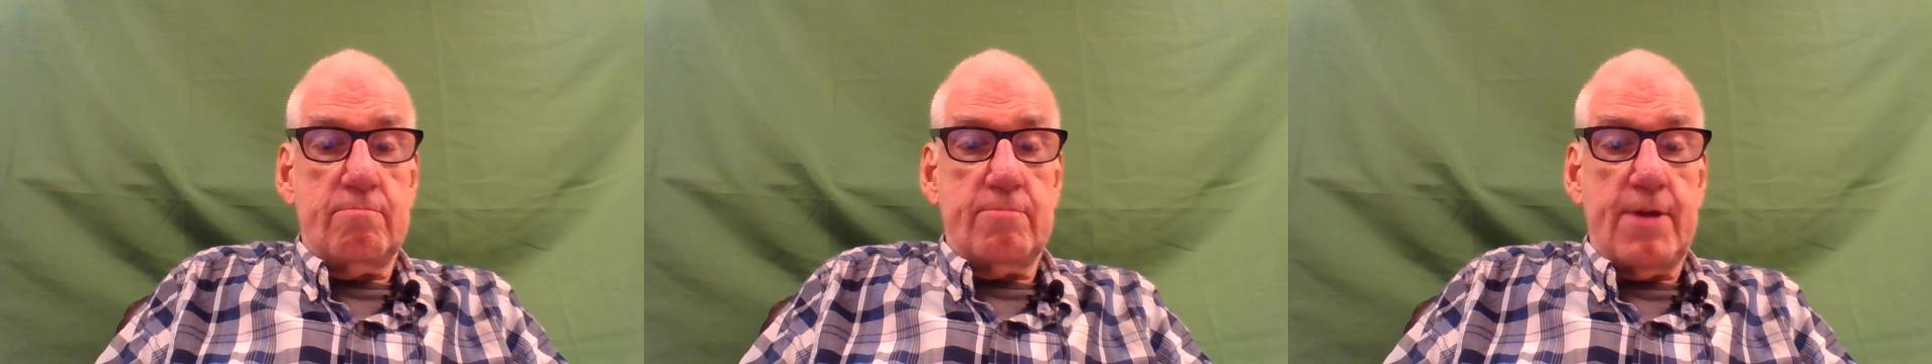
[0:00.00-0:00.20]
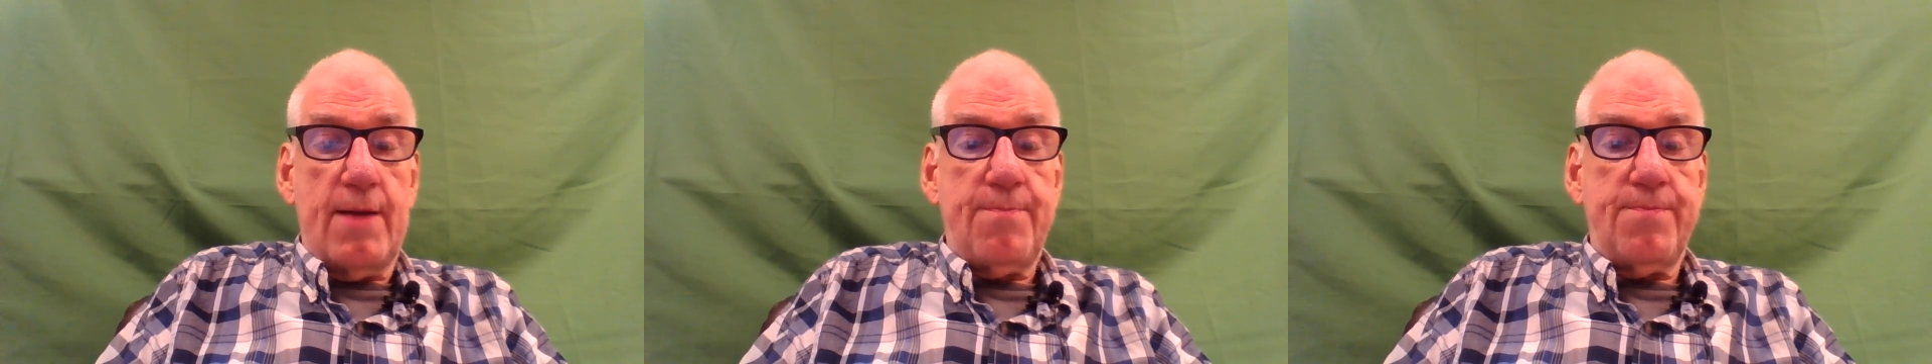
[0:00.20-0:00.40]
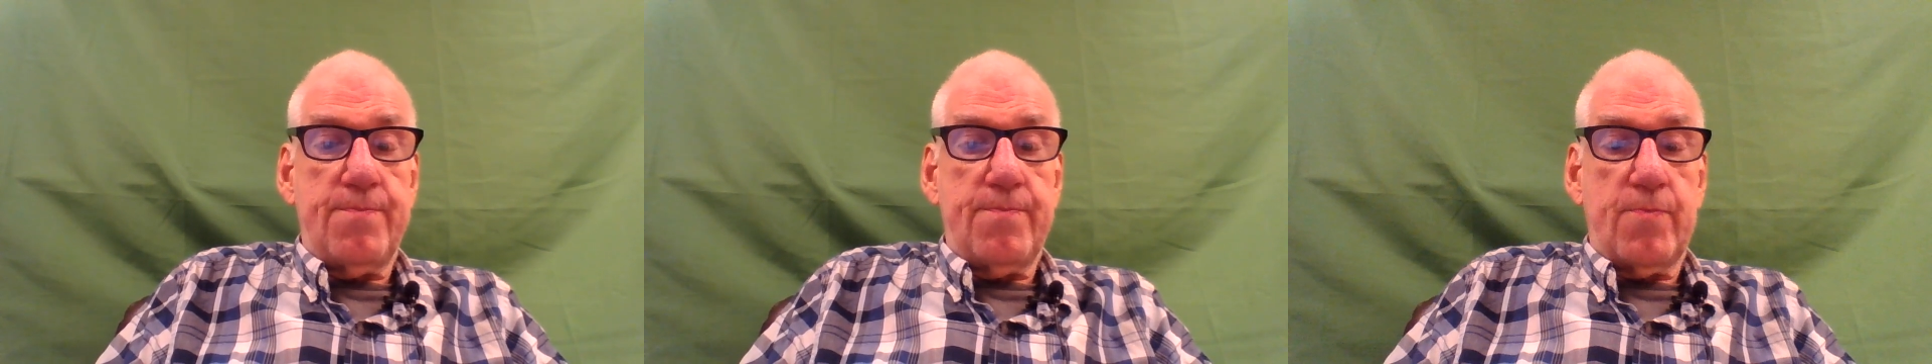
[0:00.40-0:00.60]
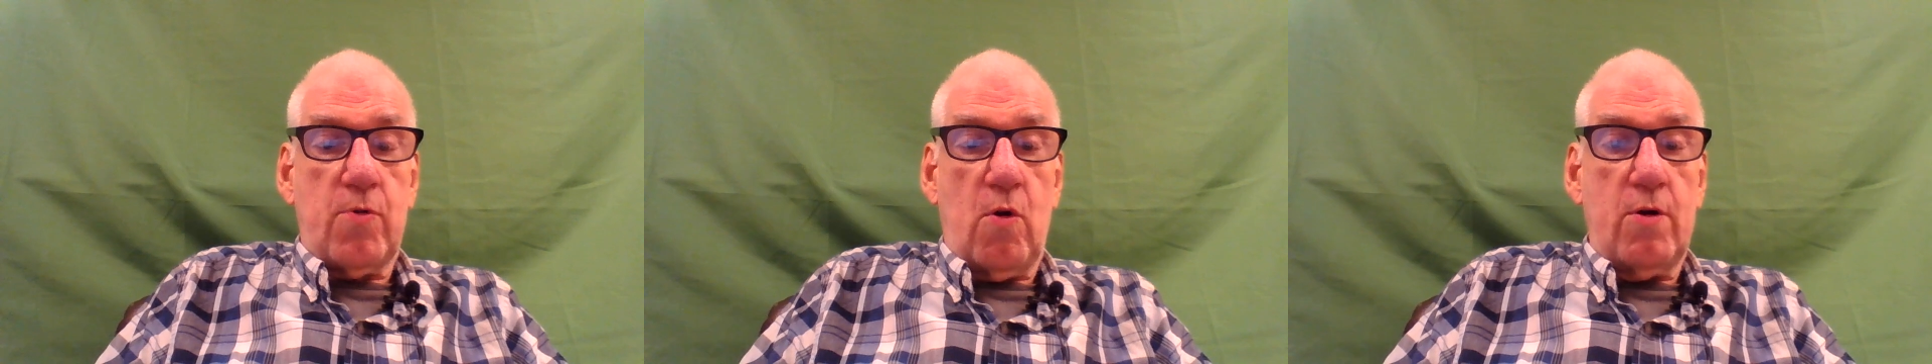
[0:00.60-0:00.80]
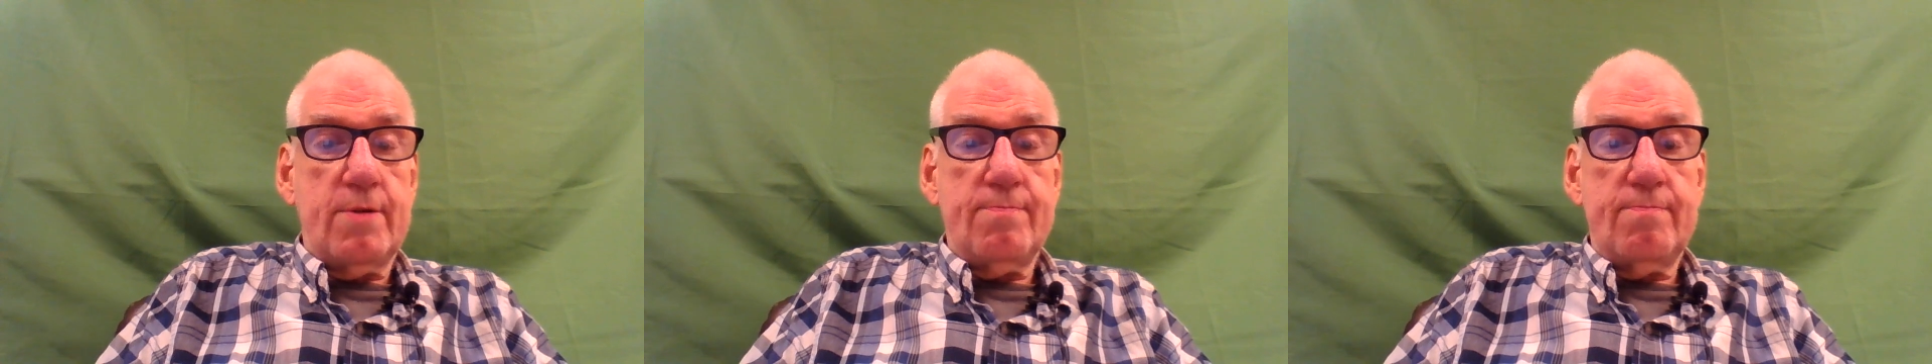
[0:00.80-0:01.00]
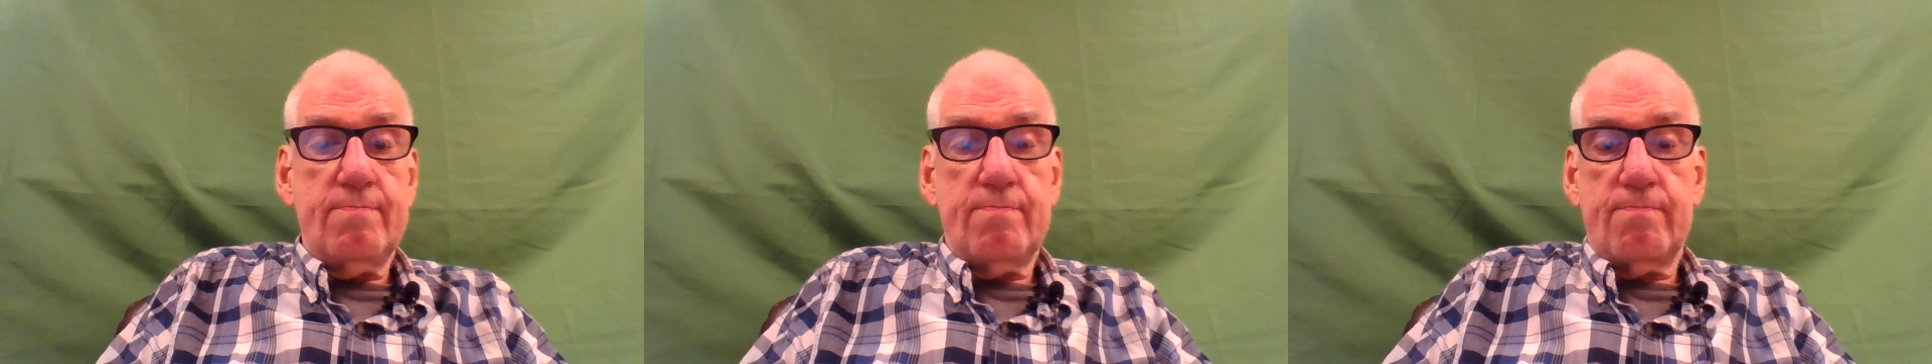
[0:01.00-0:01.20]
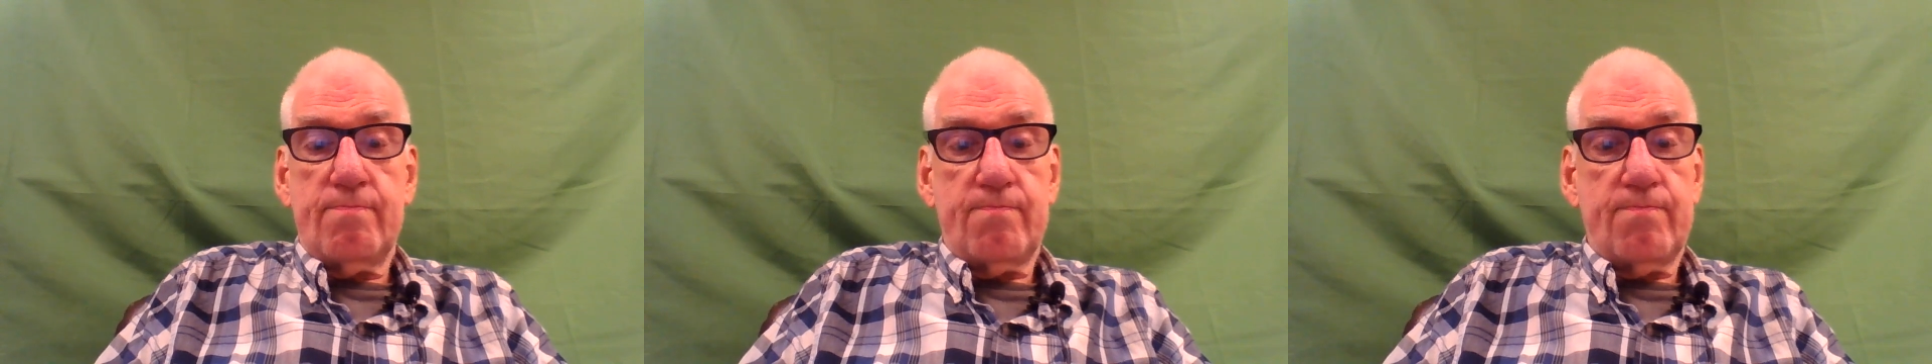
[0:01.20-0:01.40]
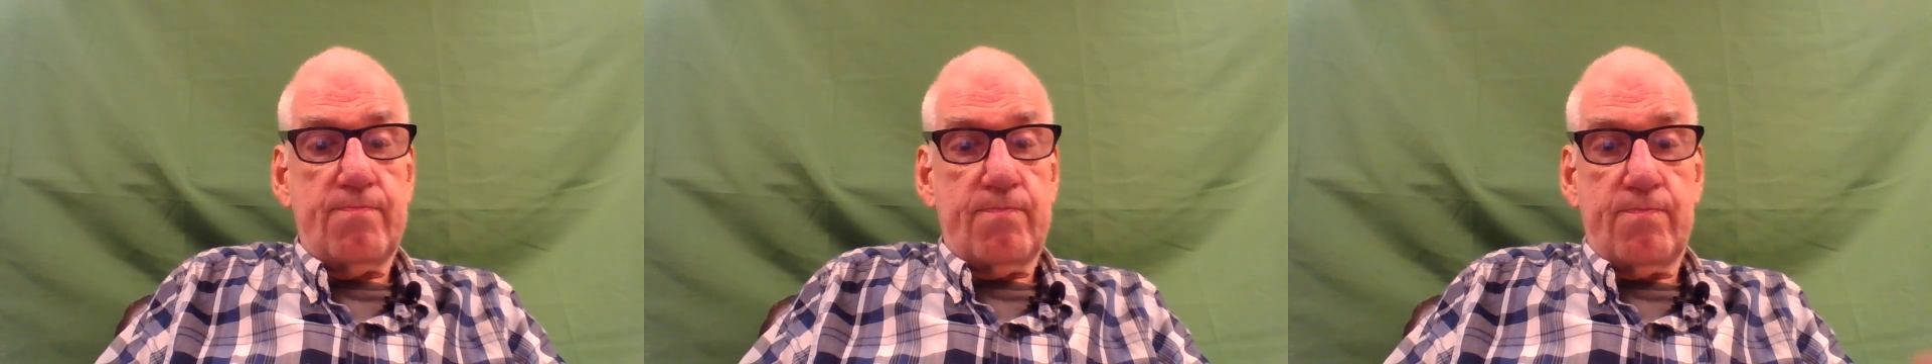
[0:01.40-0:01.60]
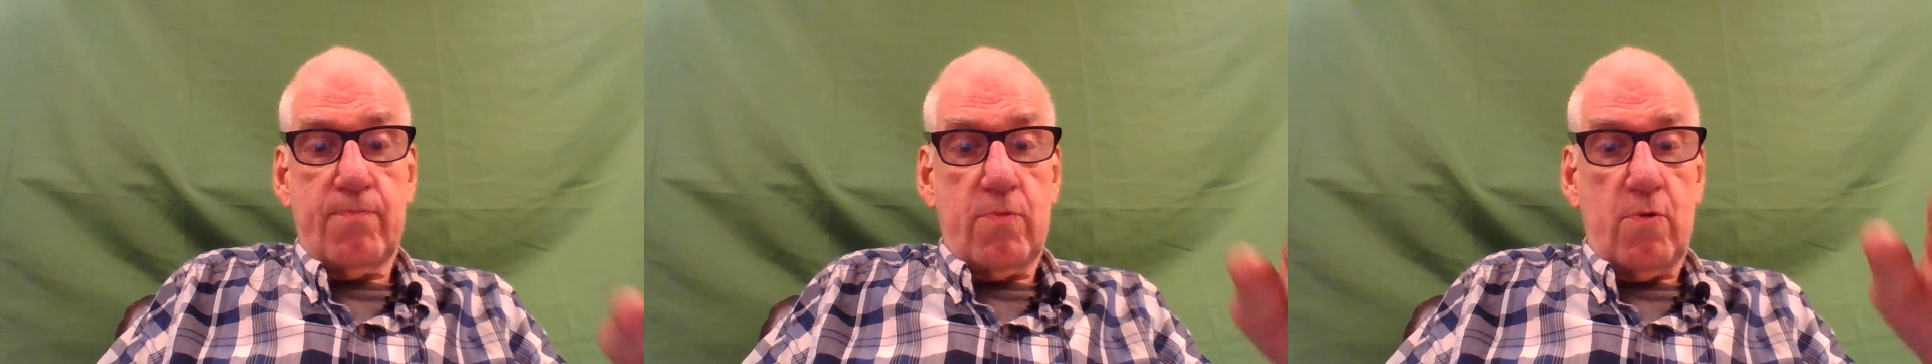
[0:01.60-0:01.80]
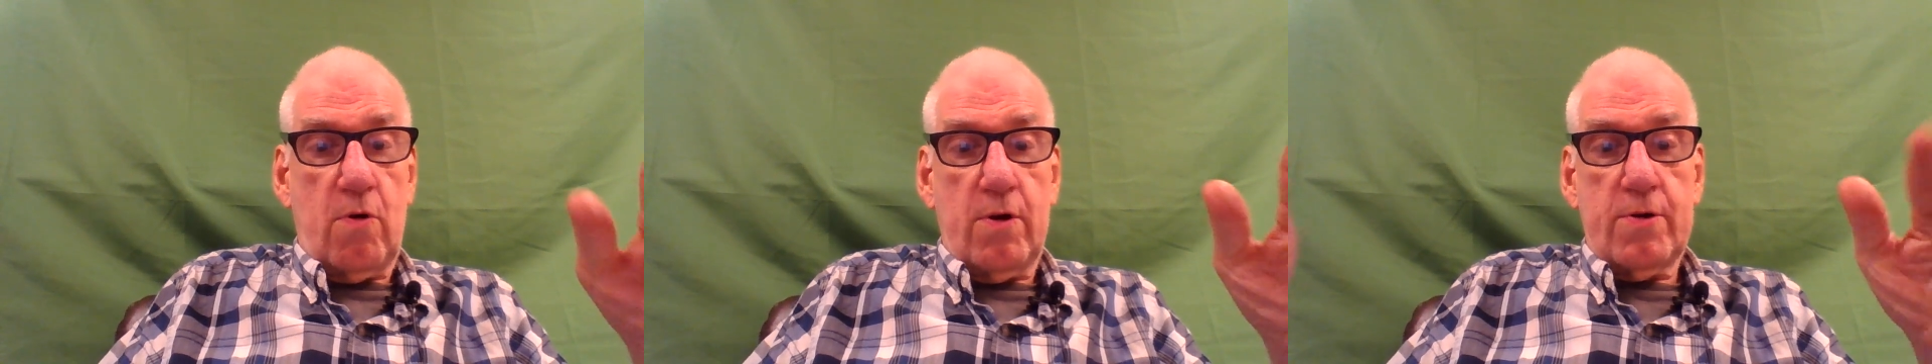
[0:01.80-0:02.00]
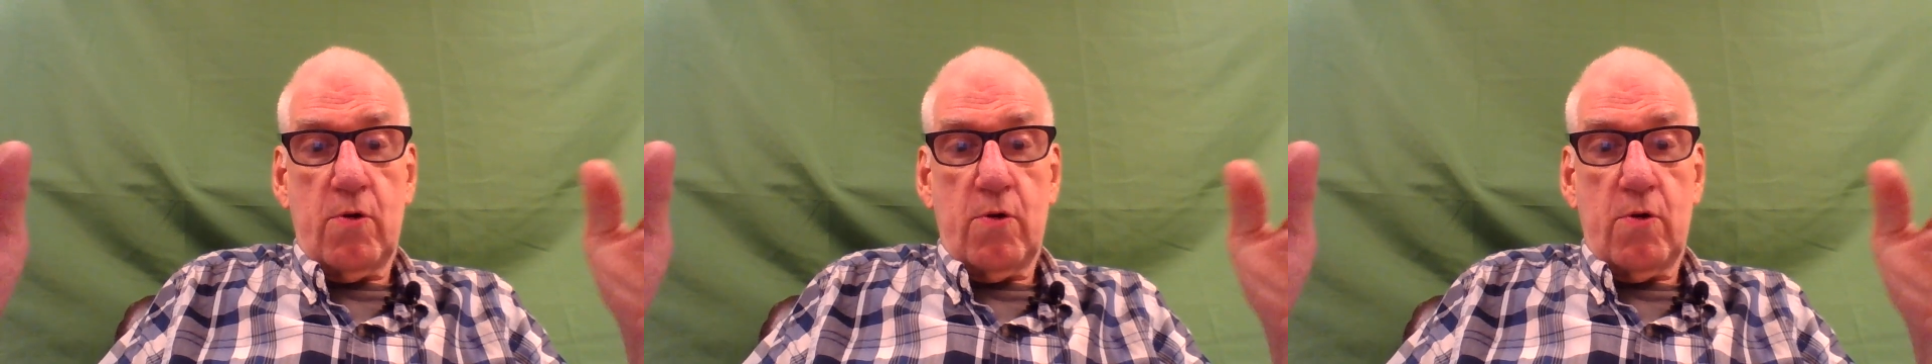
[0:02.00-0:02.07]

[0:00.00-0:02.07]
Yep, gone, gone,